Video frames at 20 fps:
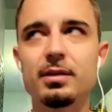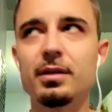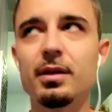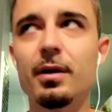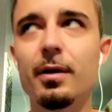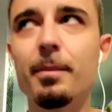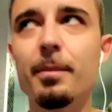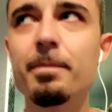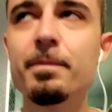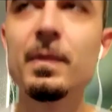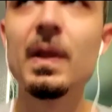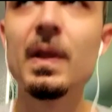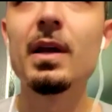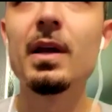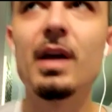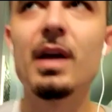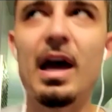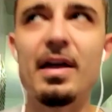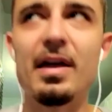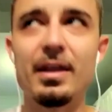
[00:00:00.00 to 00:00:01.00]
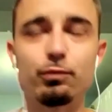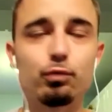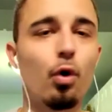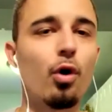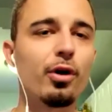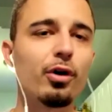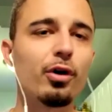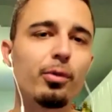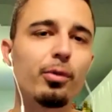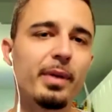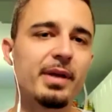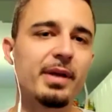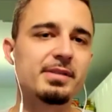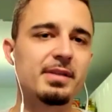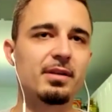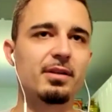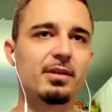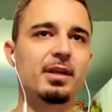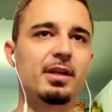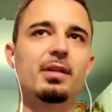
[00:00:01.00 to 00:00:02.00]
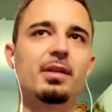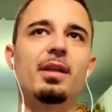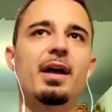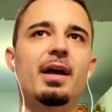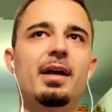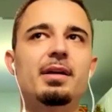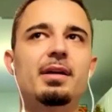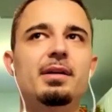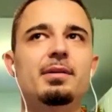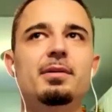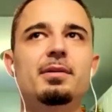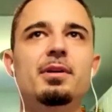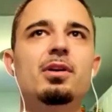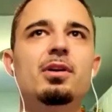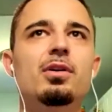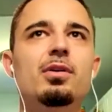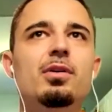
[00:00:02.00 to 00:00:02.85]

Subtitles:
And then Royal, basically, like,